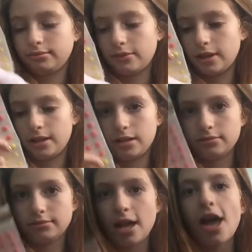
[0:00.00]
Why not?
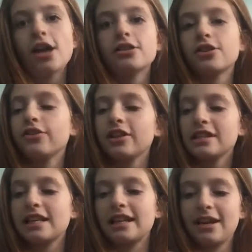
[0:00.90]
So the first
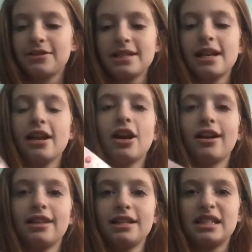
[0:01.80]
thing that was in it are
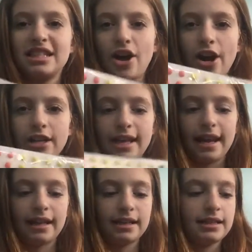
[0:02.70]
these Dot
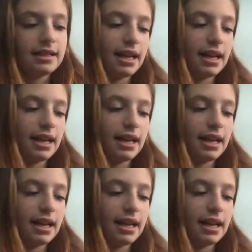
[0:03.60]
candies,